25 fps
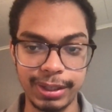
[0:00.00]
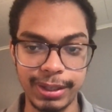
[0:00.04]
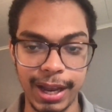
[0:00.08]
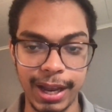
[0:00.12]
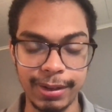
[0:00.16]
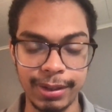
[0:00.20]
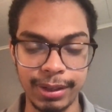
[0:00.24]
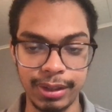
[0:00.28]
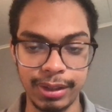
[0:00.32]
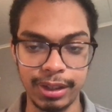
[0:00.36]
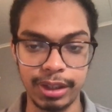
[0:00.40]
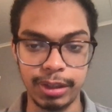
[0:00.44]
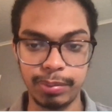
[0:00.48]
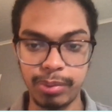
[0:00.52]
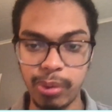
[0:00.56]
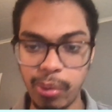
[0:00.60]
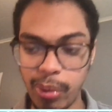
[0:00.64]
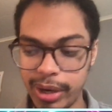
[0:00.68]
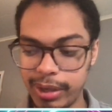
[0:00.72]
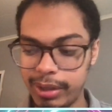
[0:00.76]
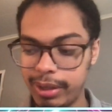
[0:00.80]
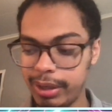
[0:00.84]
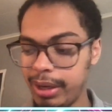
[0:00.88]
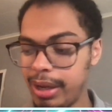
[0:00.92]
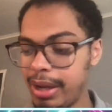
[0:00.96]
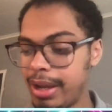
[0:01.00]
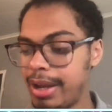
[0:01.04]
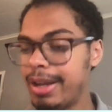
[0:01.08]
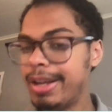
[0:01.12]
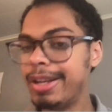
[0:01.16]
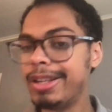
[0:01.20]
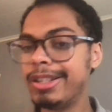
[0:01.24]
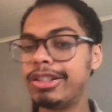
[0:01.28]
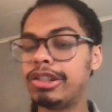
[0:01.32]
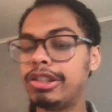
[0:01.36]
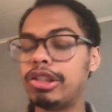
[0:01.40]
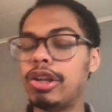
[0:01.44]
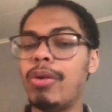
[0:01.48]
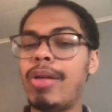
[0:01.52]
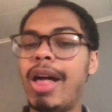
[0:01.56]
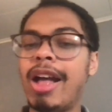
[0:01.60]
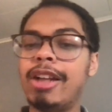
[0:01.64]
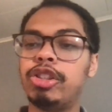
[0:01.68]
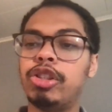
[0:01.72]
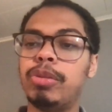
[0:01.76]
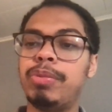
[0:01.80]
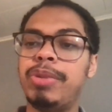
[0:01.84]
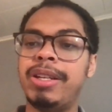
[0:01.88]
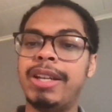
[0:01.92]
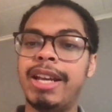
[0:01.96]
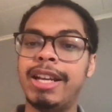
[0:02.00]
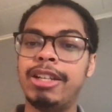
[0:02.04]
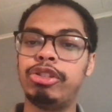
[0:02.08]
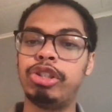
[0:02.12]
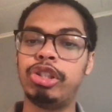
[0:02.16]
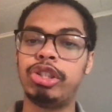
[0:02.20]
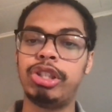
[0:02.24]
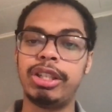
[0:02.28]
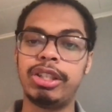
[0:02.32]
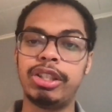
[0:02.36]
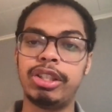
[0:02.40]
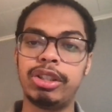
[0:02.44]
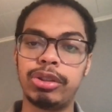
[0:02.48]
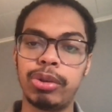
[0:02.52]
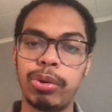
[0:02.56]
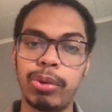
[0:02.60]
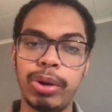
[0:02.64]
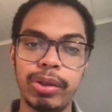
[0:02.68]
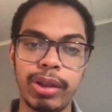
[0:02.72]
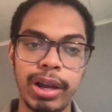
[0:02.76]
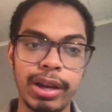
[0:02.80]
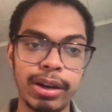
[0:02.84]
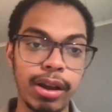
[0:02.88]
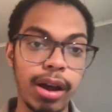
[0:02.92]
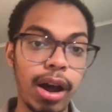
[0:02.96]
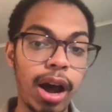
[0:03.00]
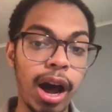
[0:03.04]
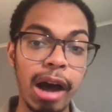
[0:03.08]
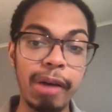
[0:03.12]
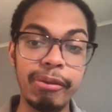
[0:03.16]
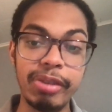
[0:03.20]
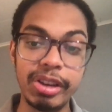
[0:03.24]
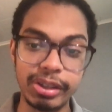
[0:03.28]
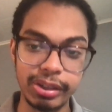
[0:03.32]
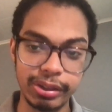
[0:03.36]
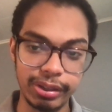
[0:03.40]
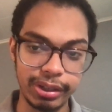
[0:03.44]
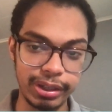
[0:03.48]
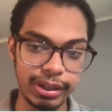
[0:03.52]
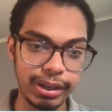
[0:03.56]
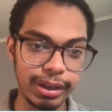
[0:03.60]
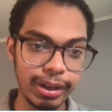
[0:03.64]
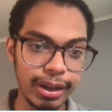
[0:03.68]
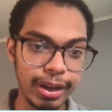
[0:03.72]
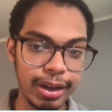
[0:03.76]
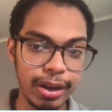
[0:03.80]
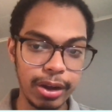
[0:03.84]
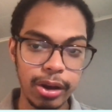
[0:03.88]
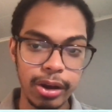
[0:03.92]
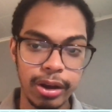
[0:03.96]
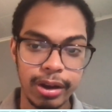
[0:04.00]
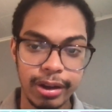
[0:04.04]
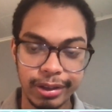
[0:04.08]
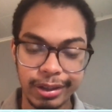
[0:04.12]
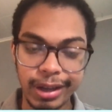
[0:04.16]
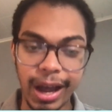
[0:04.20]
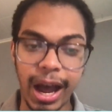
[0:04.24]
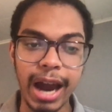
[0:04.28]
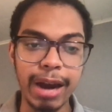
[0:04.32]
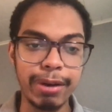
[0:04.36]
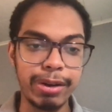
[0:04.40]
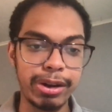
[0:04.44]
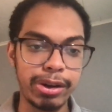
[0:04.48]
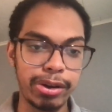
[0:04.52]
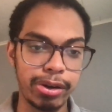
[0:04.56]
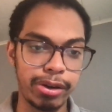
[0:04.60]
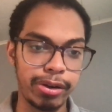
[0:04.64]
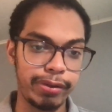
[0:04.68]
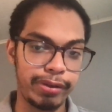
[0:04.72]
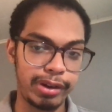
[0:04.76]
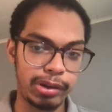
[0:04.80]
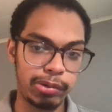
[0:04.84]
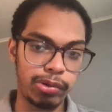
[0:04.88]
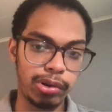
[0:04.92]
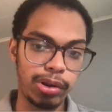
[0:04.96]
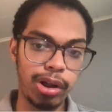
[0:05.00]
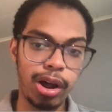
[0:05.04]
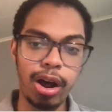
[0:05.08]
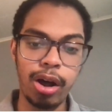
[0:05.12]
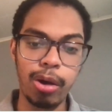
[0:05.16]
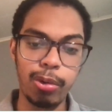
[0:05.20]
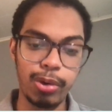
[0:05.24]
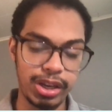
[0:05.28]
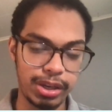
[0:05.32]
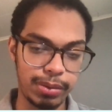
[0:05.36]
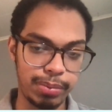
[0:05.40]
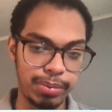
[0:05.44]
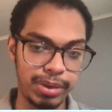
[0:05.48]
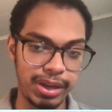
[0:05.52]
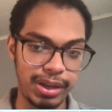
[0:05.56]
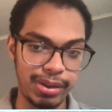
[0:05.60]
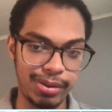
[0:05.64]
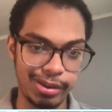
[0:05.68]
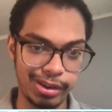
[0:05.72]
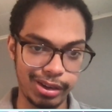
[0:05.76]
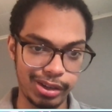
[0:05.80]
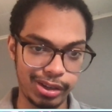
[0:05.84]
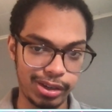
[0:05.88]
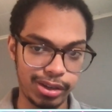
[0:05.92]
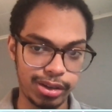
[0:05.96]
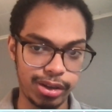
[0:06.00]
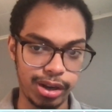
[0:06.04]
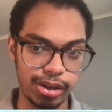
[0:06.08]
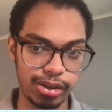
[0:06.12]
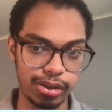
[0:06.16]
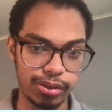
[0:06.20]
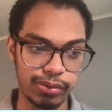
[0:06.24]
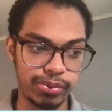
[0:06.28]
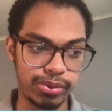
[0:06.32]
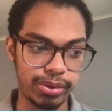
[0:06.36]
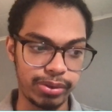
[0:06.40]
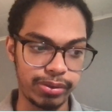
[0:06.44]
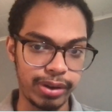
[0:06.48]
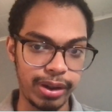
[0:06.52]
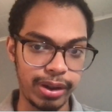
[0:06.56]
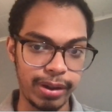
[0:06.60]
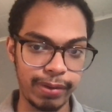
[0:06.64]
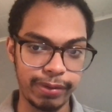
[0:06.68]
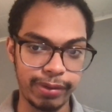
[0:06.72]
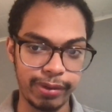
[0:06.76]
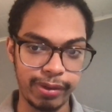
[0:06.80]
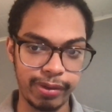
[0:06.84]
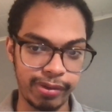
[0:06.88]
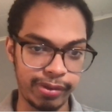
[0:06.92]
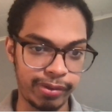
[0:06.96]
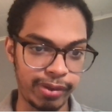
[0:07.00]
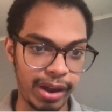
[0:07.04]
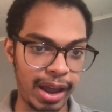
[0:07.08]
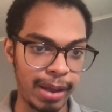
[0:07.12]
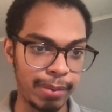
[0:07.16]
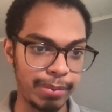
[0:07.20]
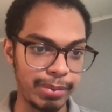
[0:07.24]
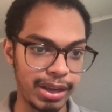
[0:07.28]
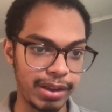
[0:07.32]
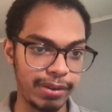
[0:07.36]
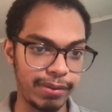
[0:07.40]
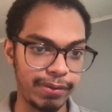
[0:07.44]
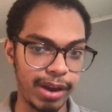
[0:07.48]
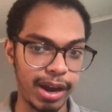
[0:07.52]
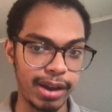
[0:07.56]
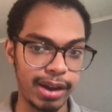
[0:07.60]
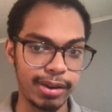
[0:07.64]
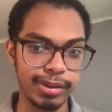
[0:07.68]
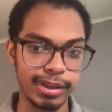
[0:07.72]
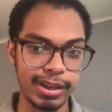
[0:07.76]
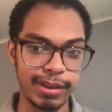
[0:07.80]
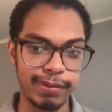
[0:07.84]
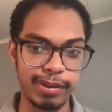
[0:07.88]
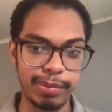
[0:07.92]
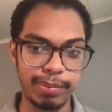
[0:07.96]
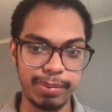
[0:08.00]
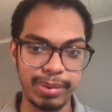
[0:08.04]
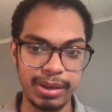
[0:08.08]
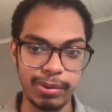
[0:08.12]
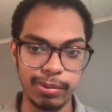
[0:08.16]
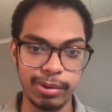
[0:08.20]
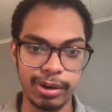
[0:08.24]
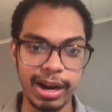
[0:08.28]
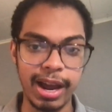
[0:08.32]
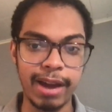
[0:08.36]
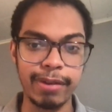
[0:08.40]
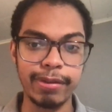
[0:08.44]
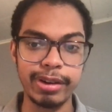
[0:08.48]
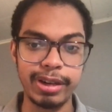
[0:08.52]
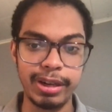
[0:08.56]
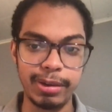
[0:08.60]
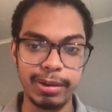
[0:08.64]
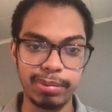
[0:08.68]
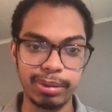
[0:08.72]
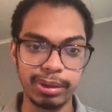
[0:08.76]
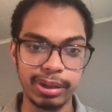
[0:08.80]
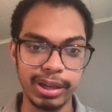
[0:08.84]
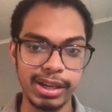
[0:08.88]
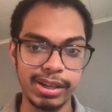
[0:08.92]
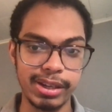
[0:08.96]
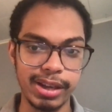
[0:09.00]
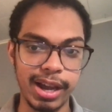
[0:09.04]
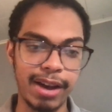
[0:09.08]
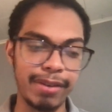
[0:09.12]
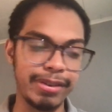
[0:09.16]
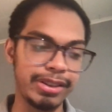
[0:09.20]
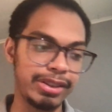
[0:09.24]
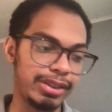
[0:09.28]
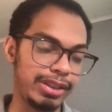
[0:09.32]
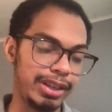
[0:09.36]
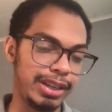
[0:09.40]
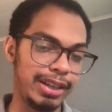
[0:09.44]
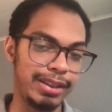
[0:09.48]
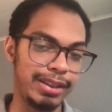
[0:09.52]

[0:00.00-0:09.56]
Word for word: get to this point? So that should be an interesting storyline. Obviously, Kyrie Irving will always be in the discussion for, for NBA Finals MVP wherever he plays. Obviously, he